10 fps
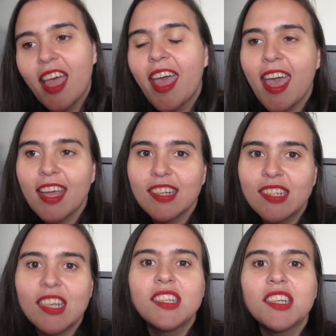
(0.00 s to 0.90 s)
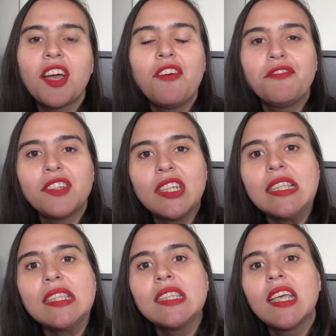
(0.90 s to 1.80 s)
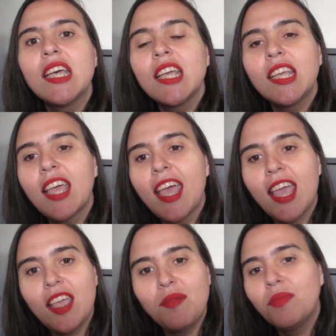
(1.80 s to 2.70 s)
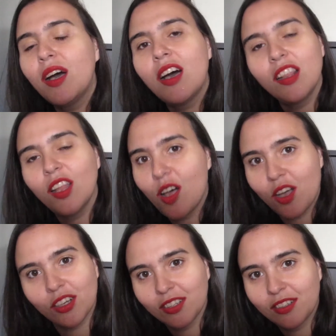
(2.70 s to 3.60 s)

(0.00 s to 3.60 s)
and the confidence came along.